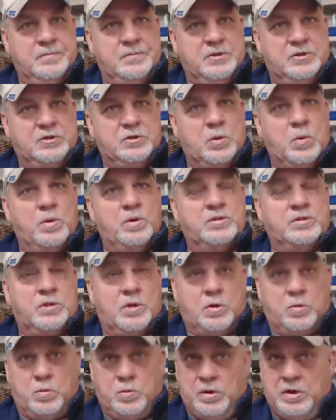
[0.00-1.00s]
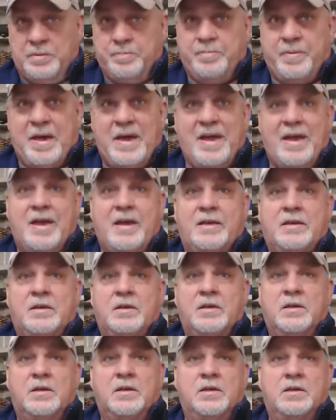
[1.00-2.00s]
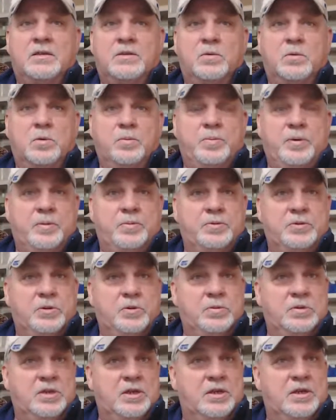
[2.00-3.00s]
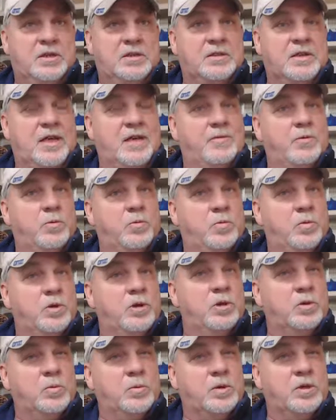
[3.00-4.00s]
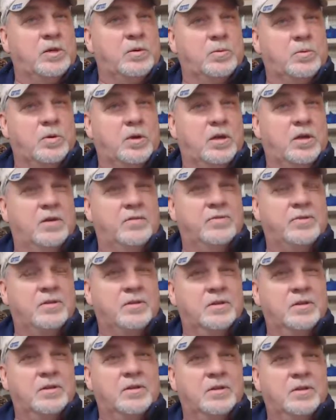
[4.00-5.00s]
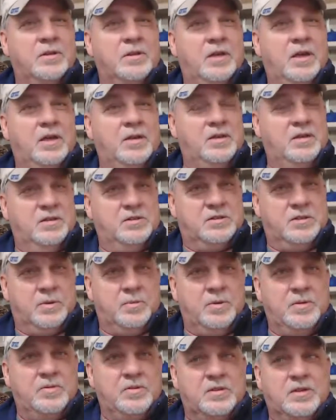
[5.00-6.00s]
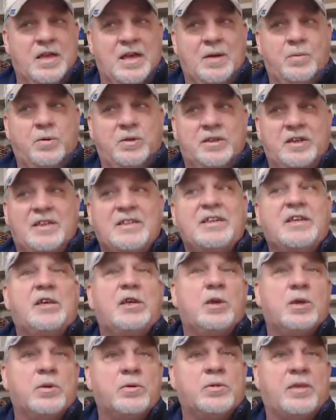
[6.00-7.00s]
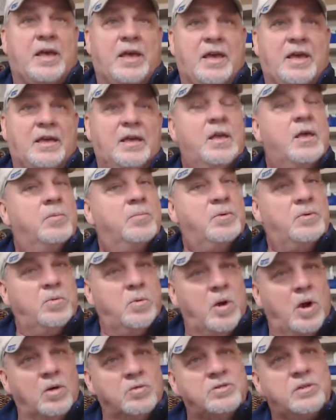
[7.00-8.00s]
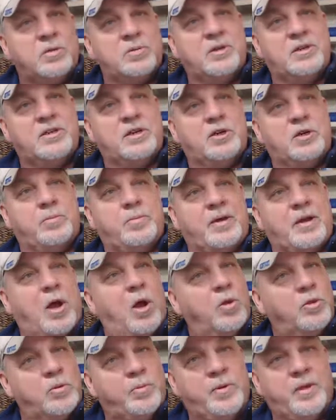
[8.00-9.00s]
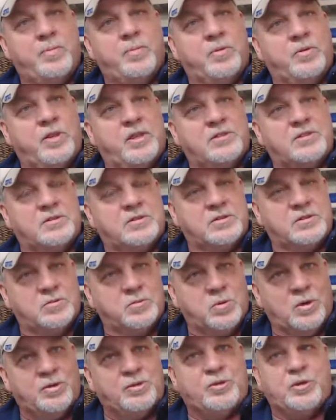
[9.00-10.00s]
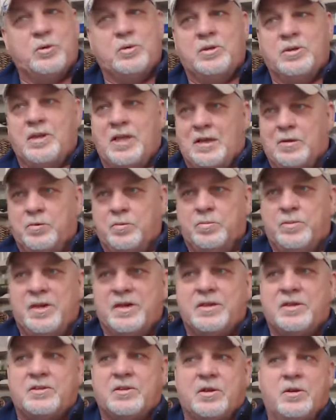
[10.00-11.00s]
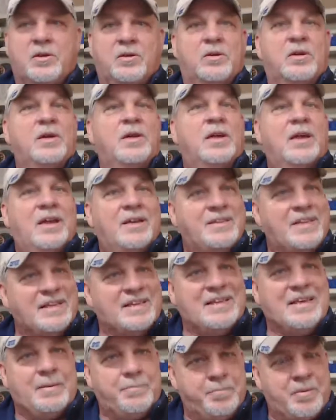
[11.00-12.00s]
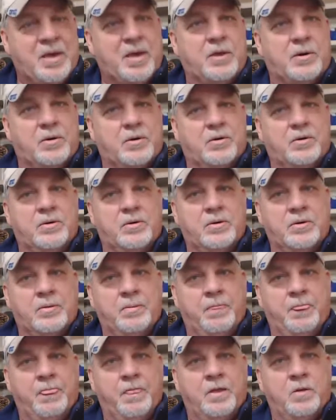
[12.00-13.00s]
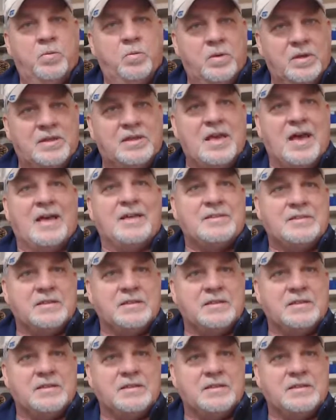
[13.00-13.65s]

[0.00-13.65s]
stories that are really bad, to where people do get it and they have it really, really rough, and some even die. We need to hear that, but we also need to hear about all the people that's went through it, like Rebecca there, and they get better. We got